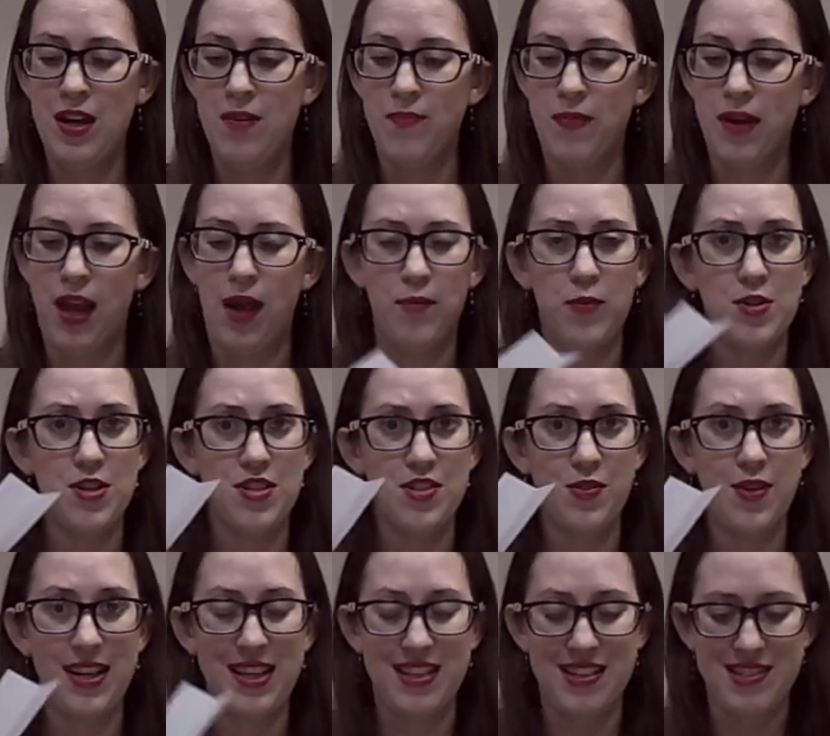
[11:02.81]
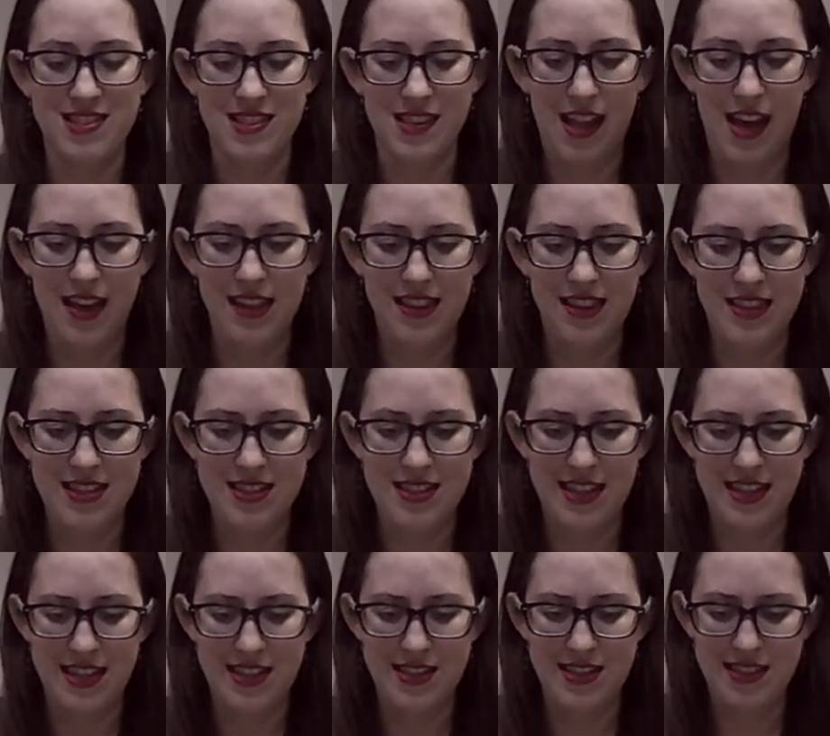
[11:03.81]
But I'm just going to slide this
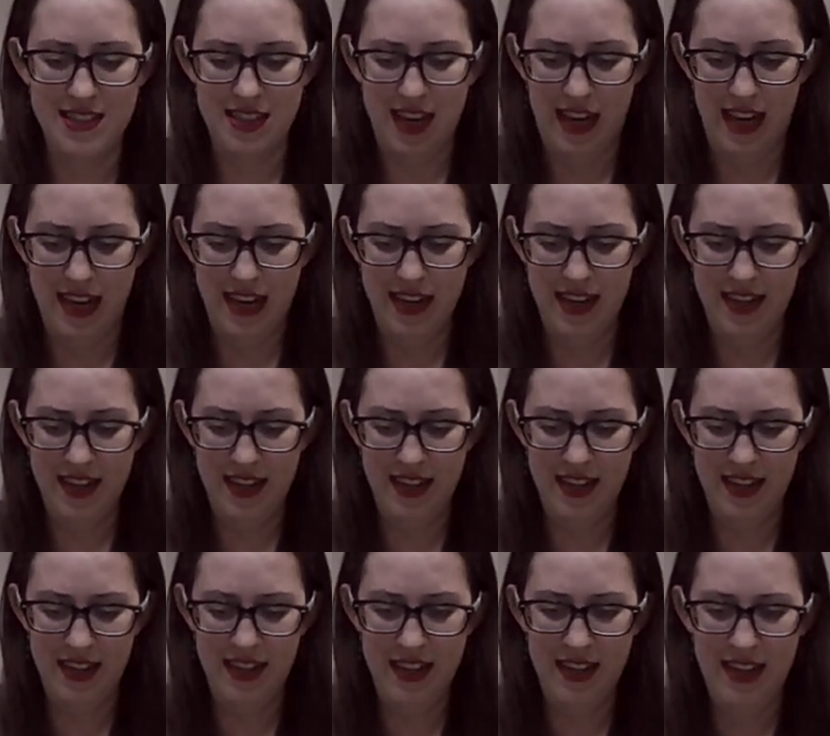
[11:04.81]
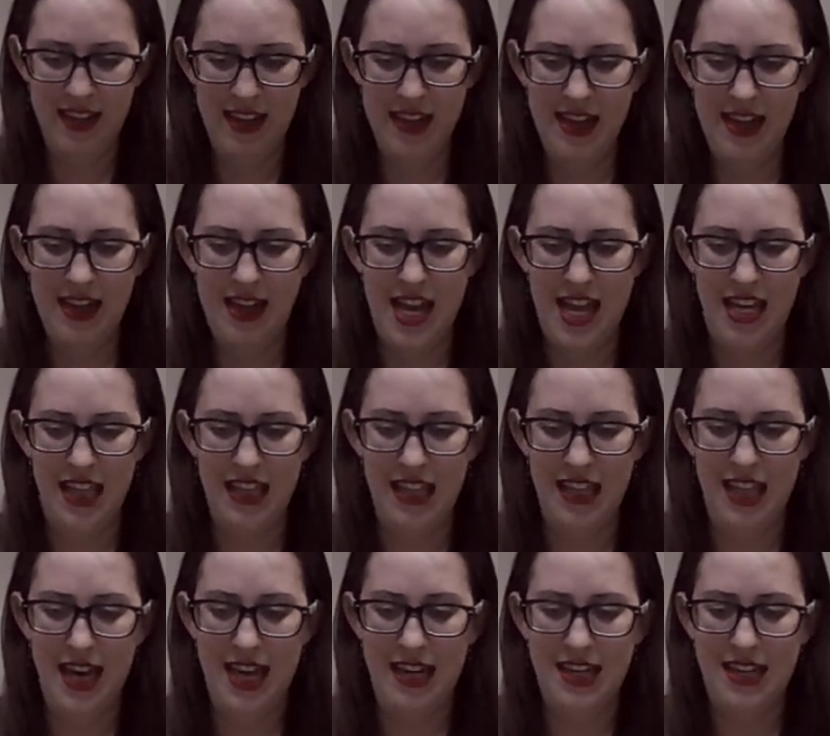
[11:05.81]
inside and
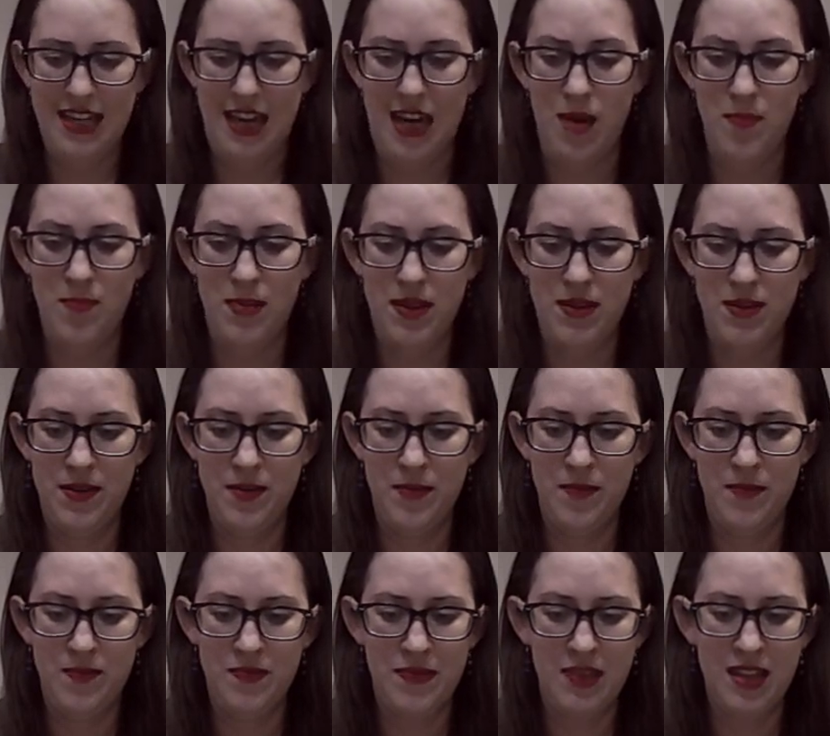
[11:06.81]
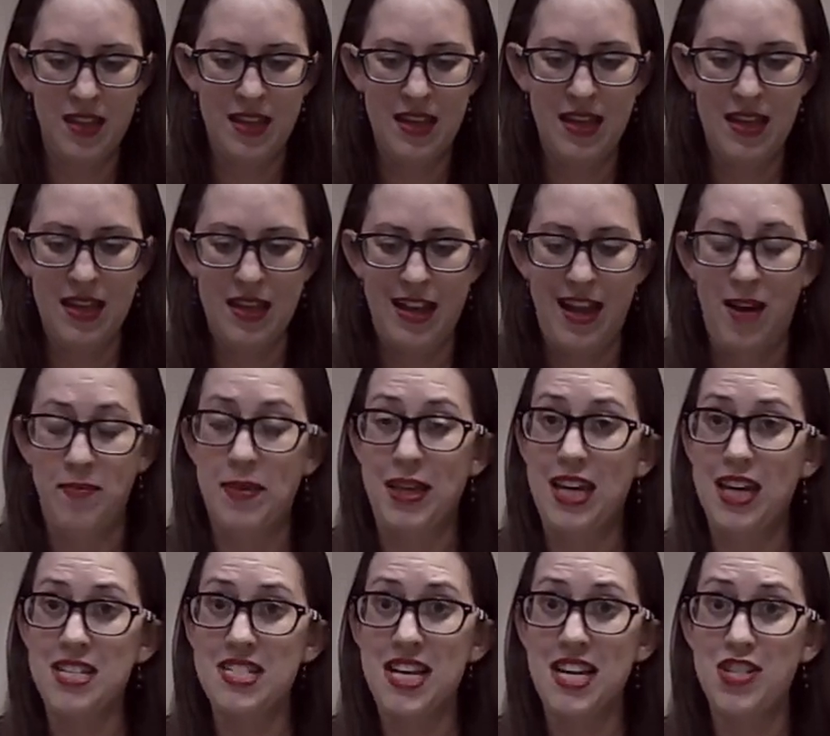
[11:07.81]
line it up. Now,
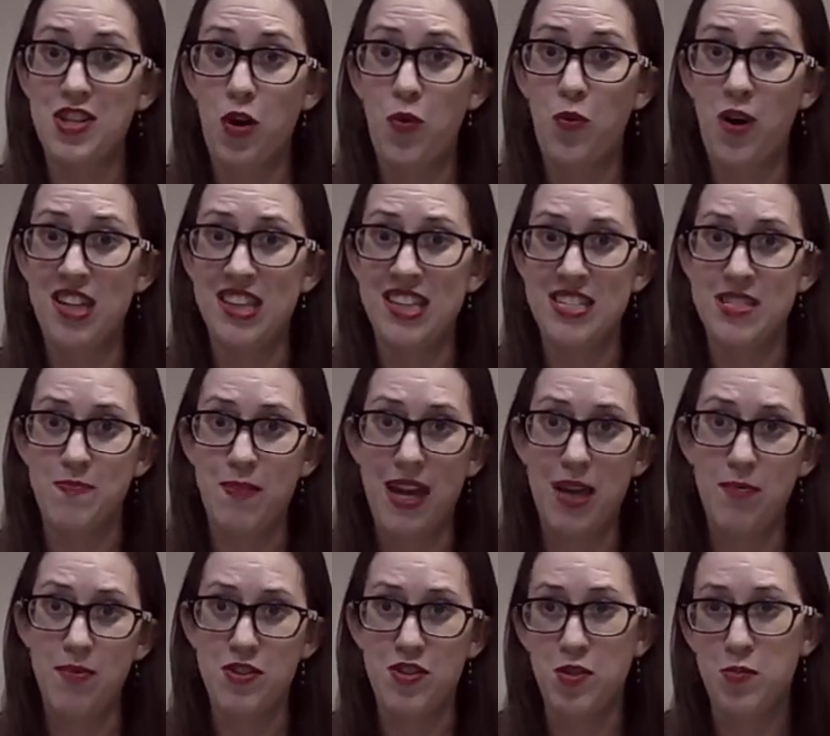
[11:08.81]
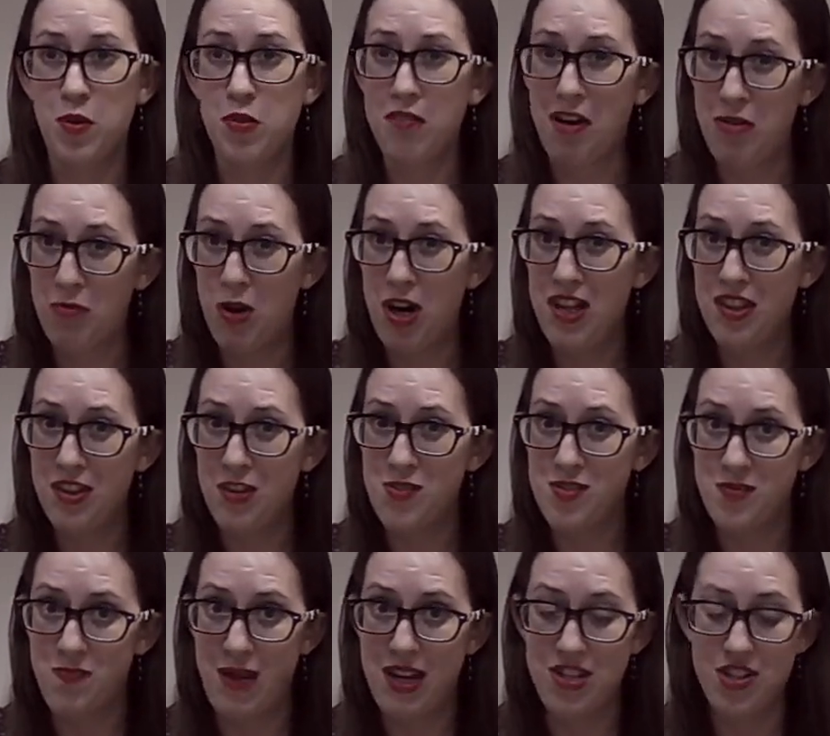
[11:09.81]
because I don't want this paper to move, I want
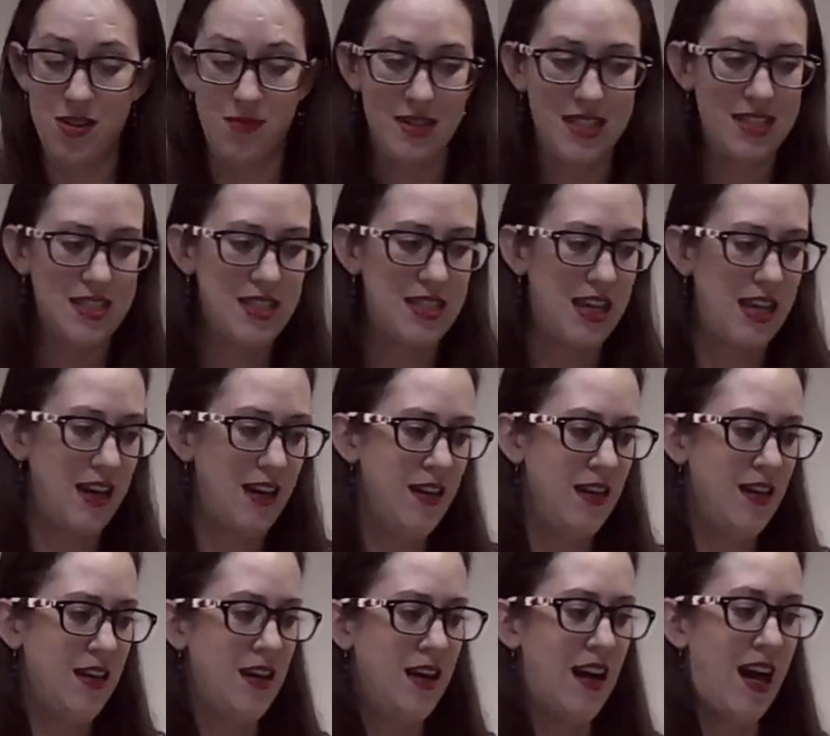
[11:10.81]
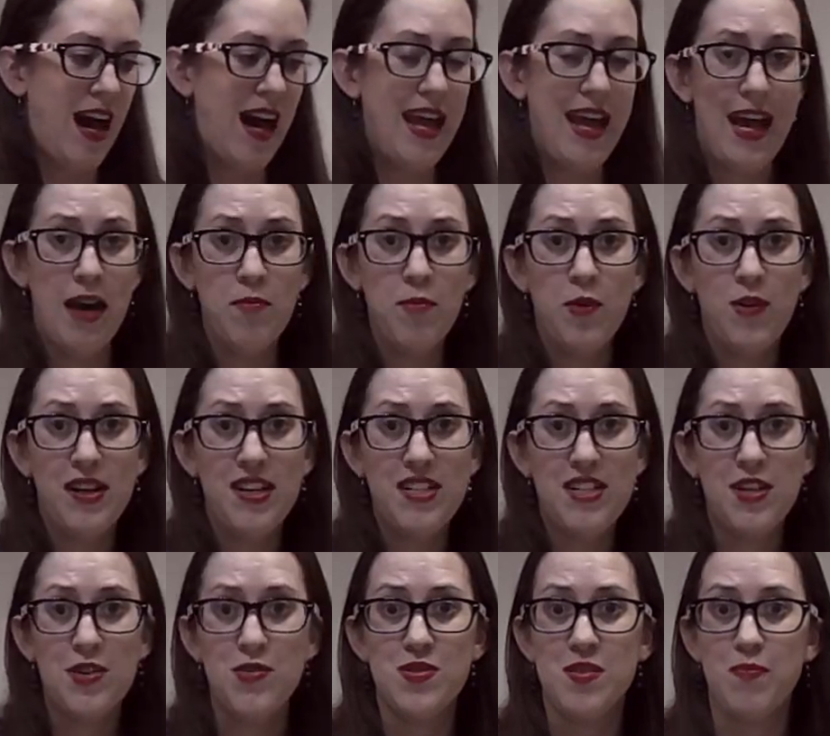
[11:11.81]
those measurements there, I am going
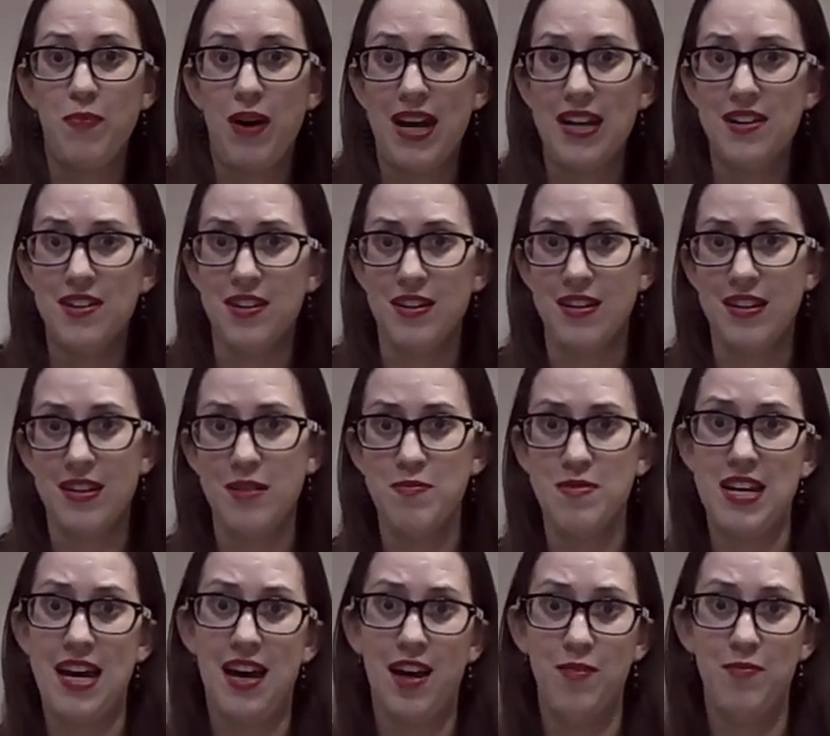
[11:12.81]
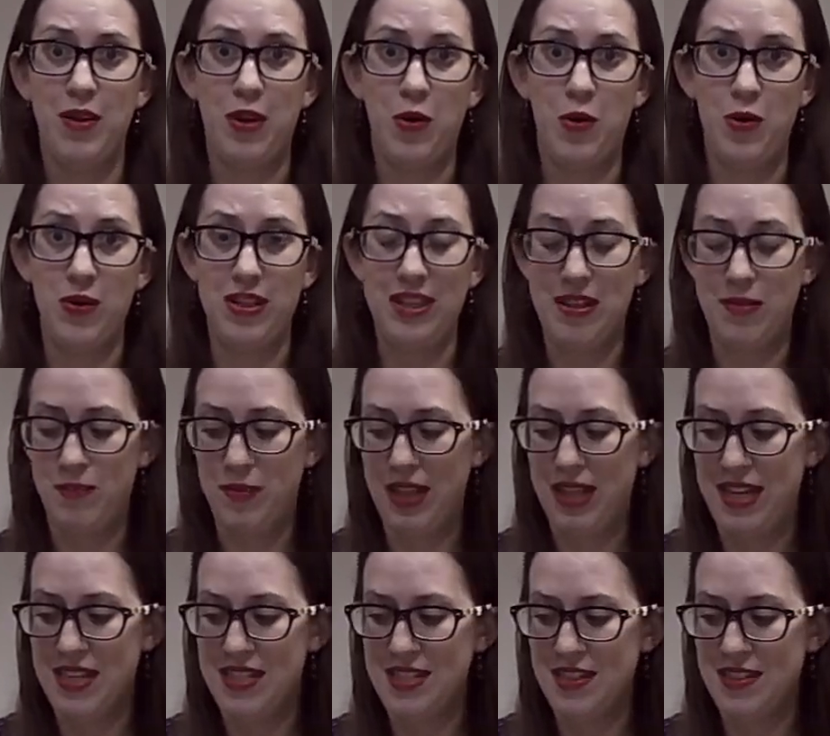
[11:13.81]
to use a binder clip to help me hold it in
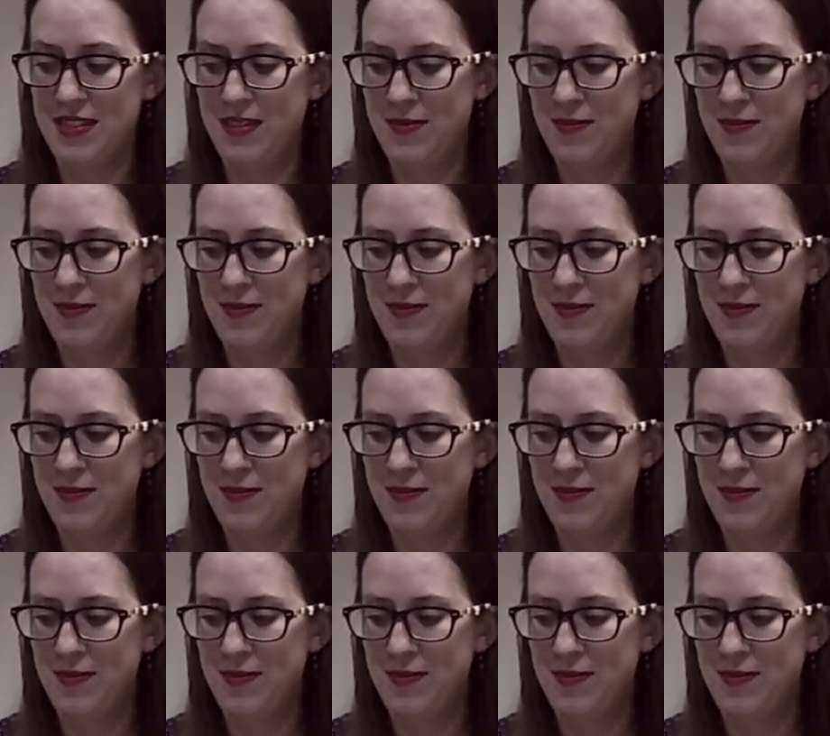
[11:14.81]
place.